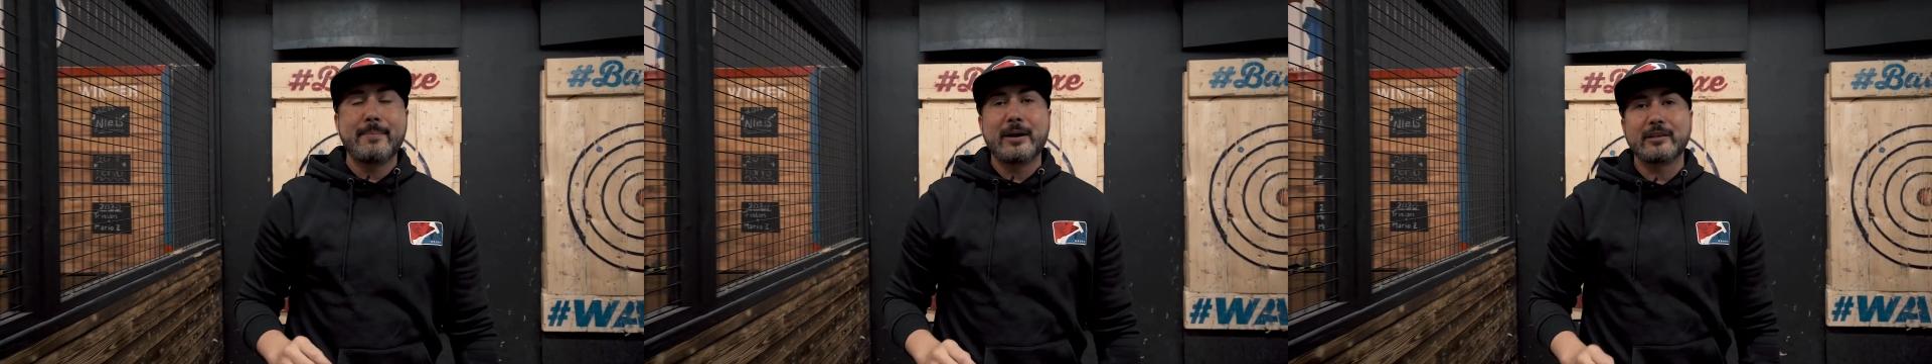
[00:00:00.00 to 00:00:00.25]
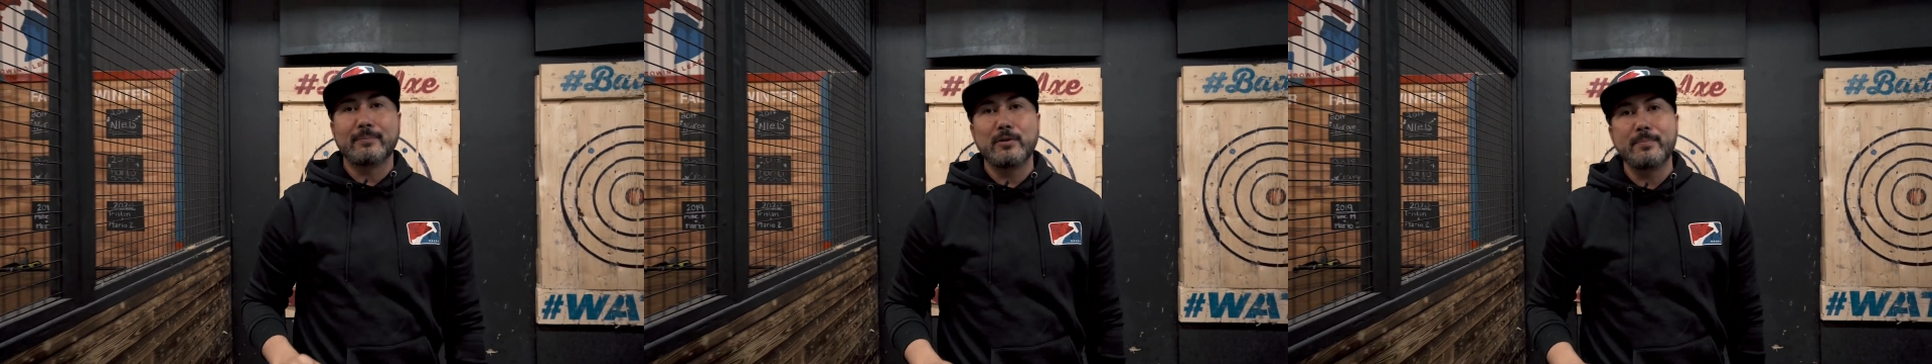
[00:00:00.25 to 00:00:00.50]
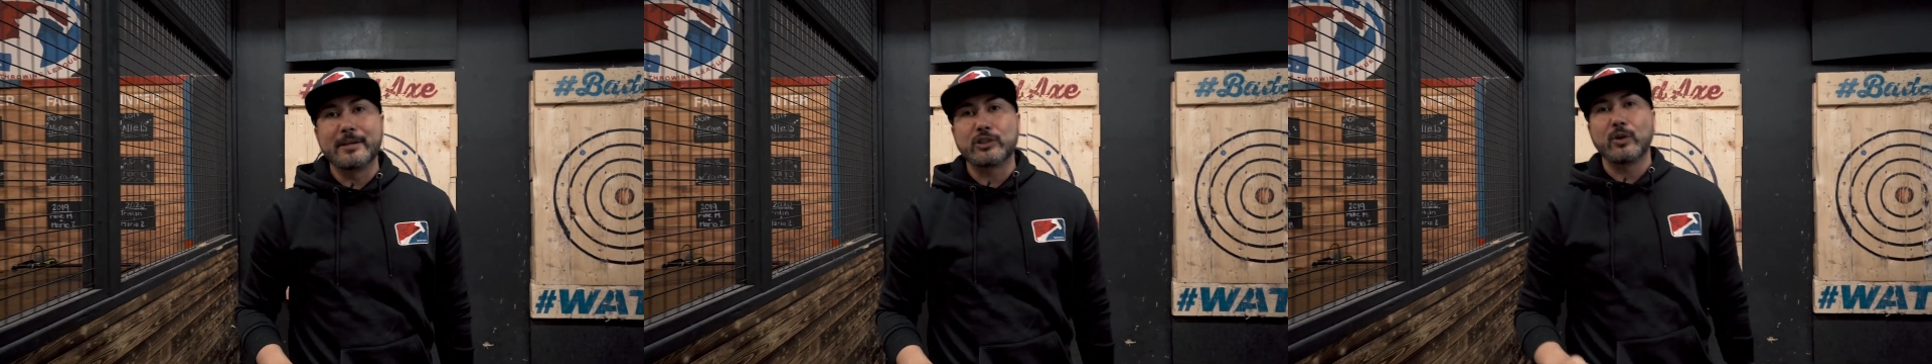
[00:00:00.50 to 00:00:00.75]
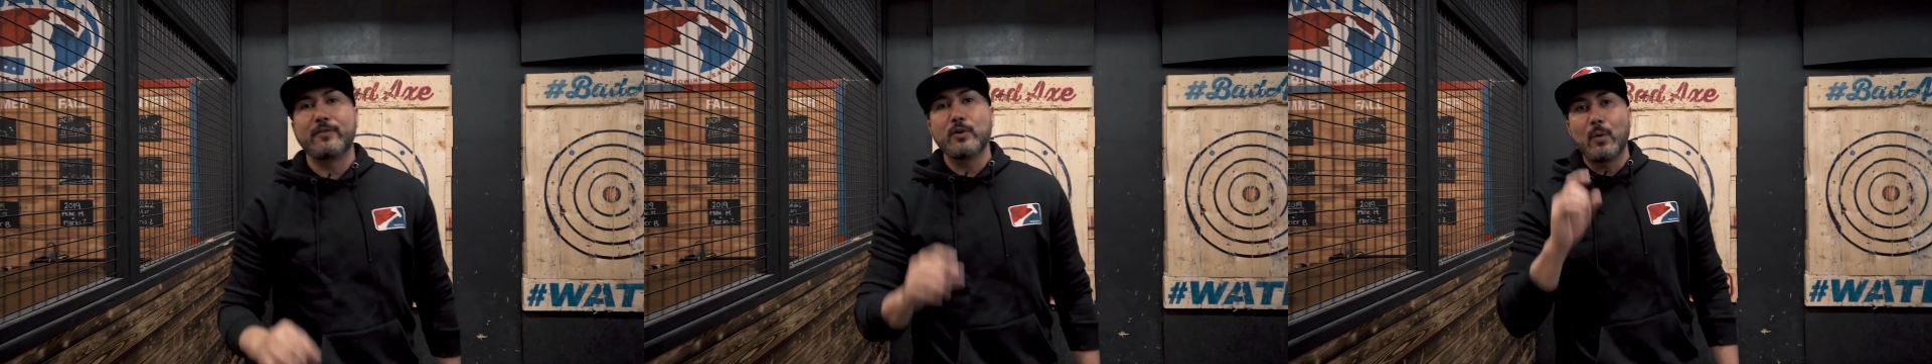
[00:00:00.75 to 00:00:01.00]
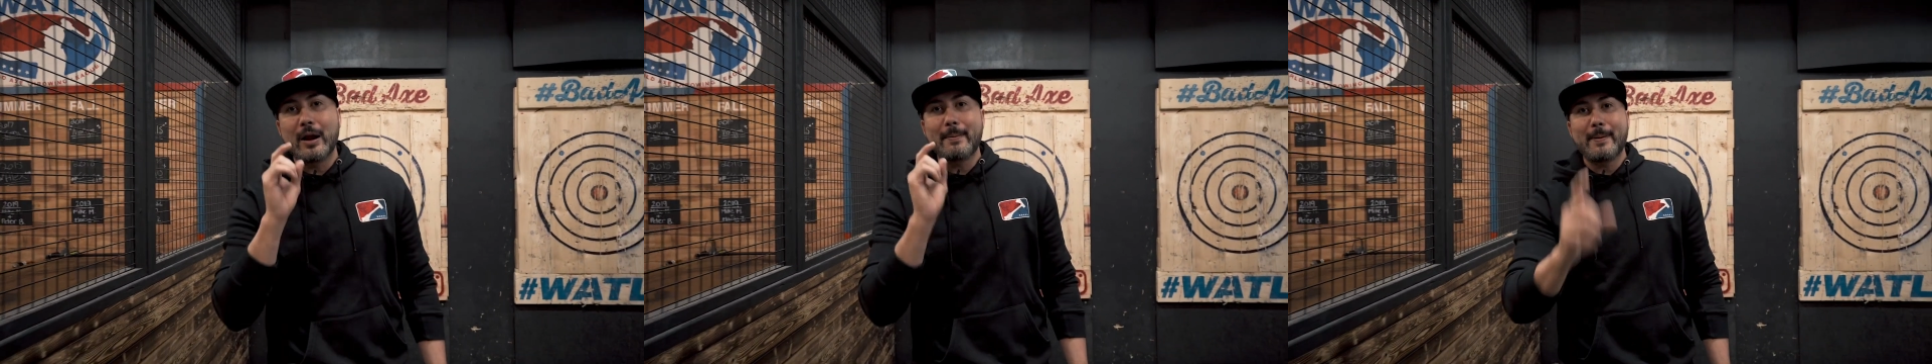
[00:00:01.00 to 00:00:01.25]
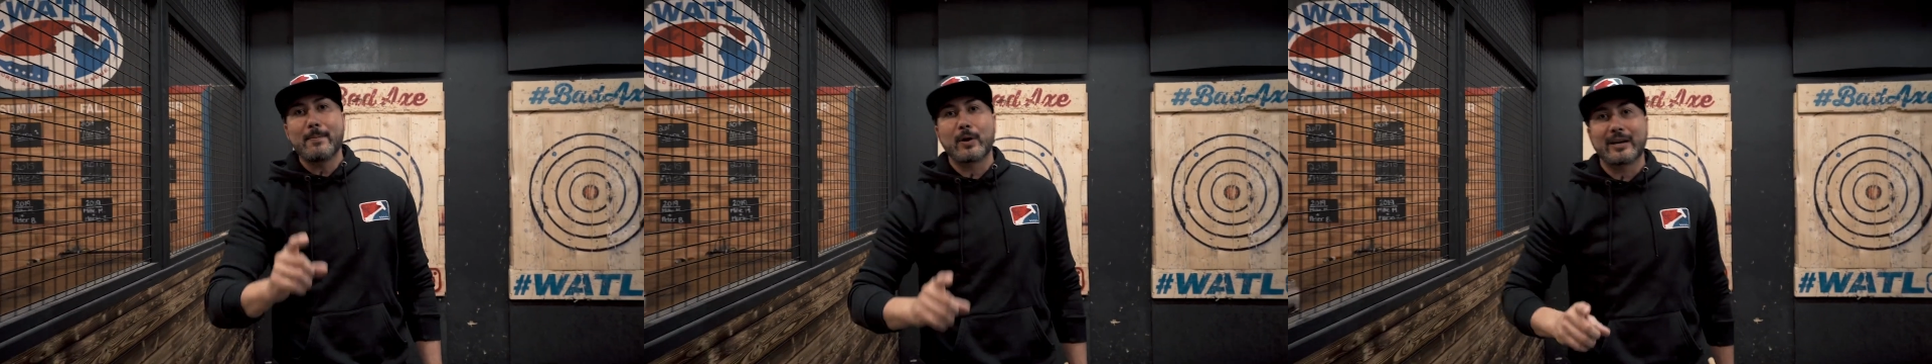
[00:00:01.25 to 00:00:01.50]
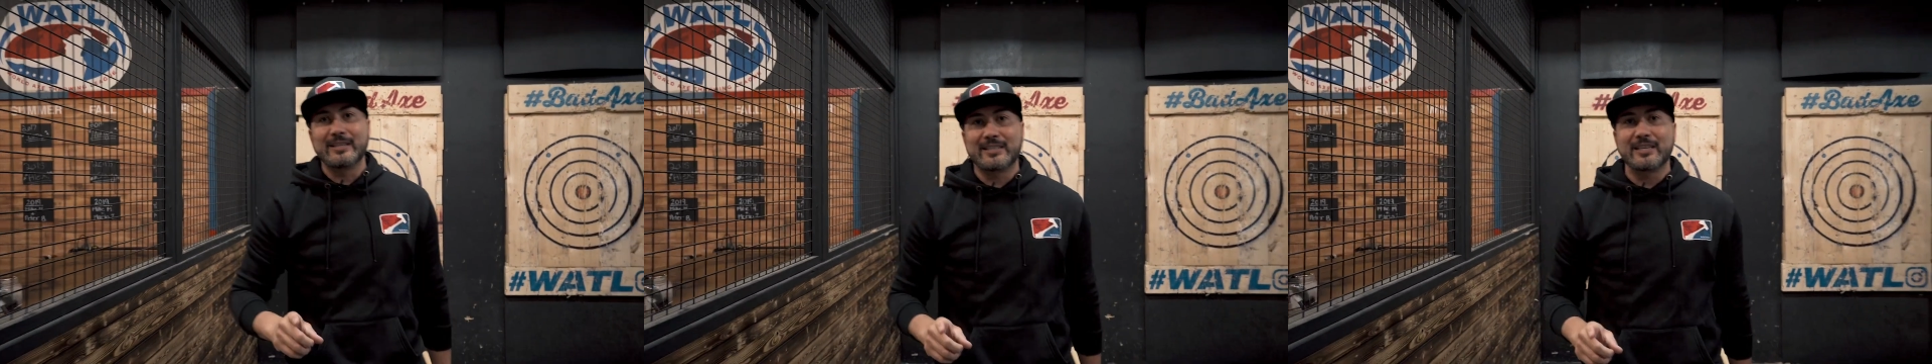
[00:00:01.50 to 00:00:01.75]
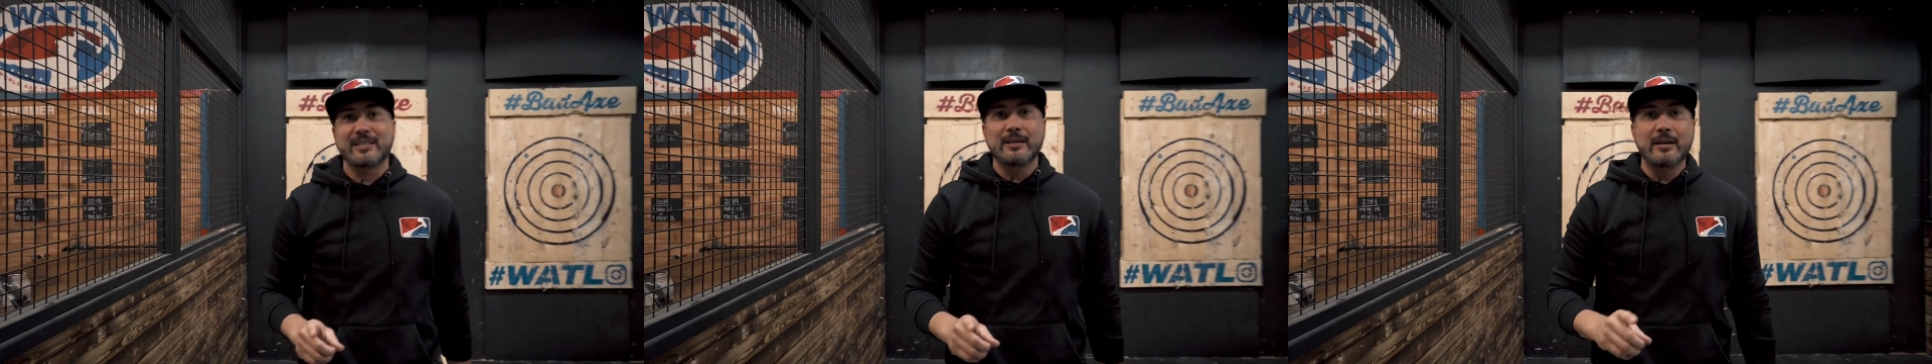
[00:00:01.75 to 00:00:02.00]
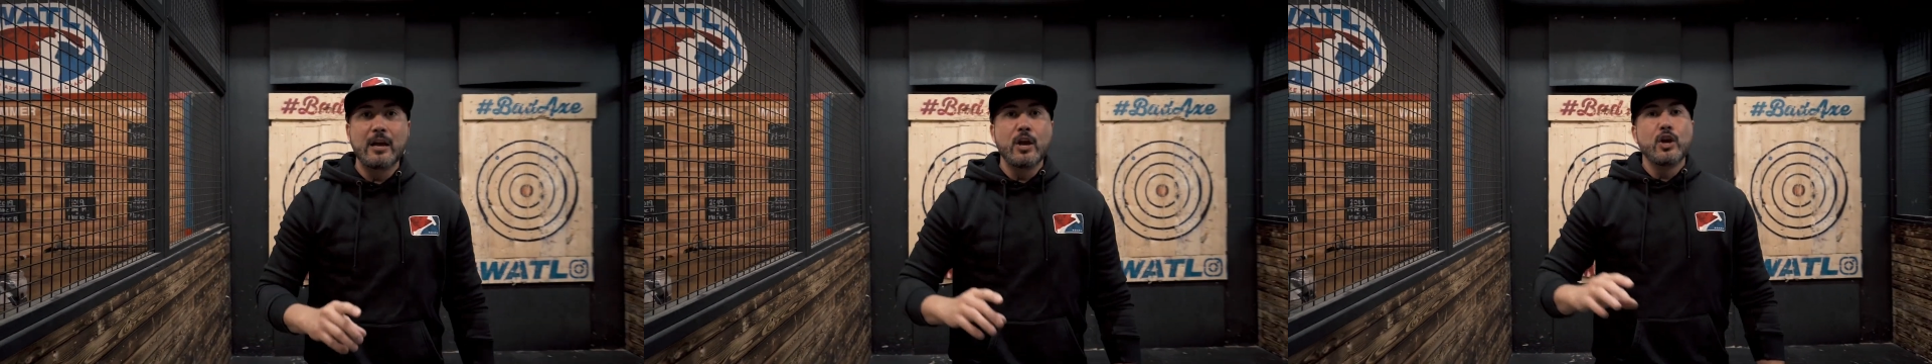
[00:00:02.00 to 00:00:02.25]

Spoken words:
amount of movement. So if you want to be more consistent,